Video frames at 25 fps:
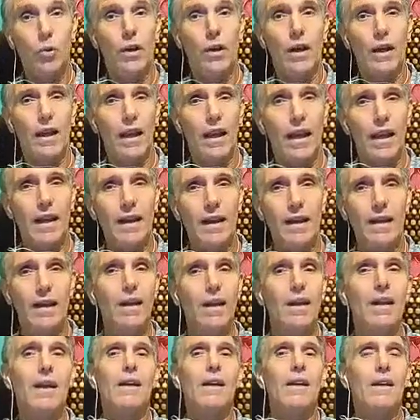to
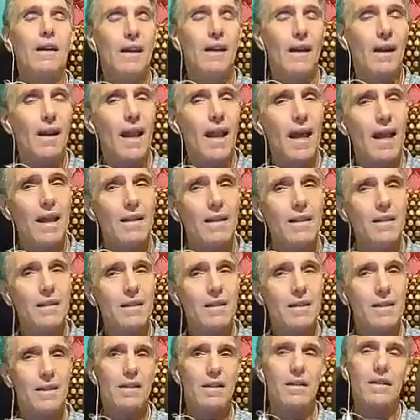again
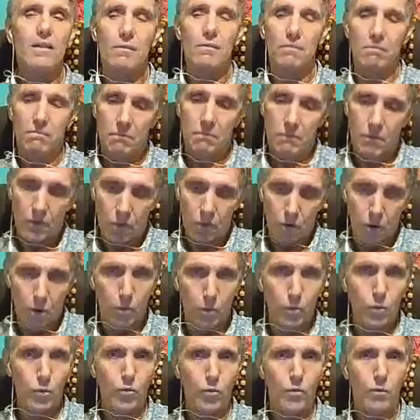cleanse,
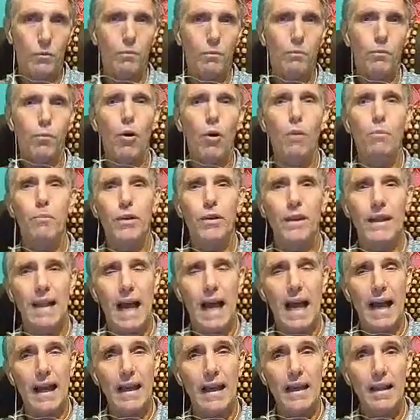go to the proper
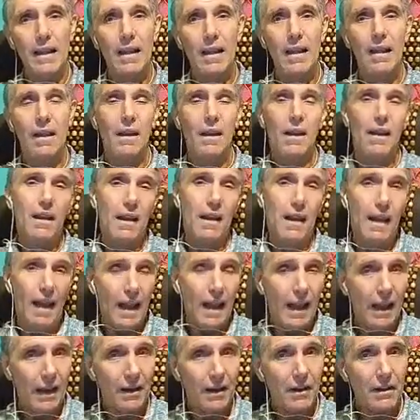diet,
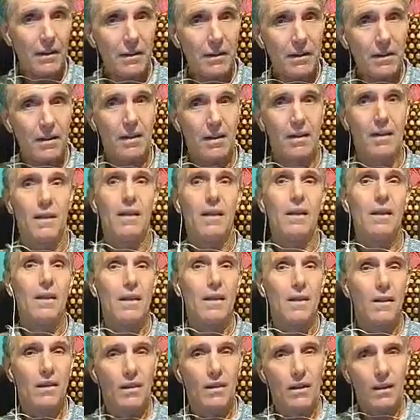and
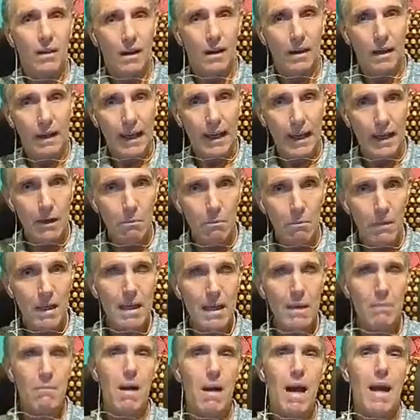again
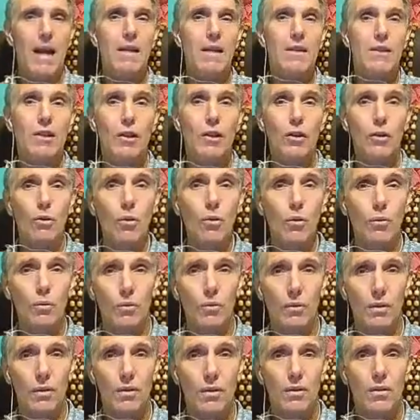minimize the
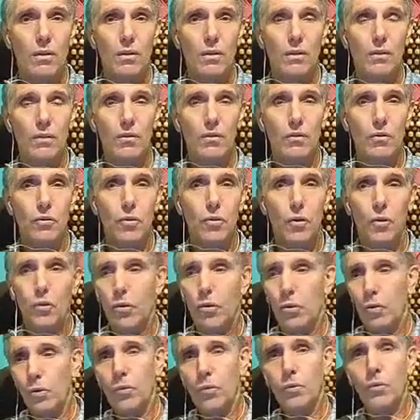glut. So
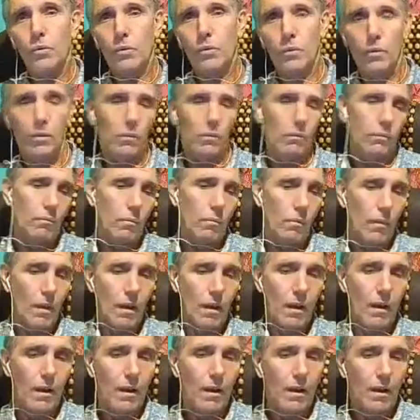you
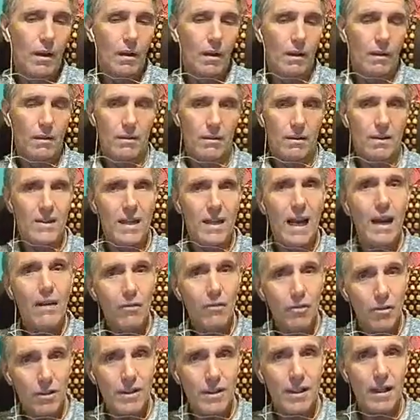
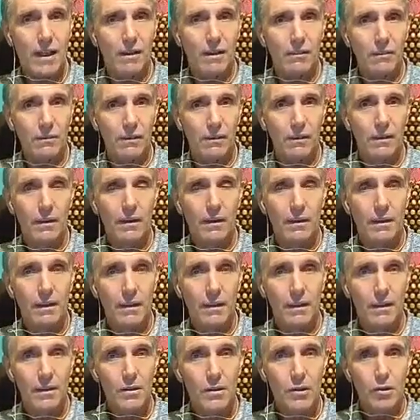save yourself,
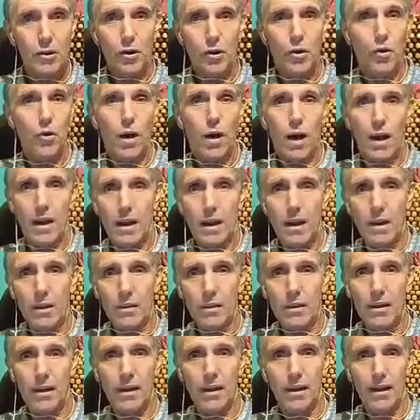so you are
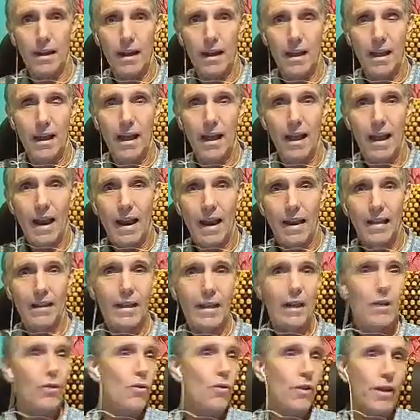healthy,
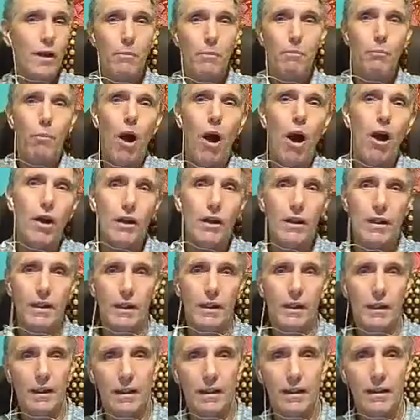and then you can
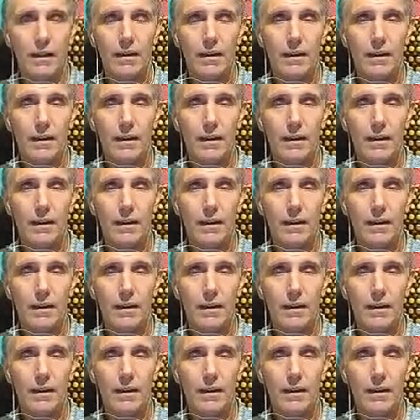party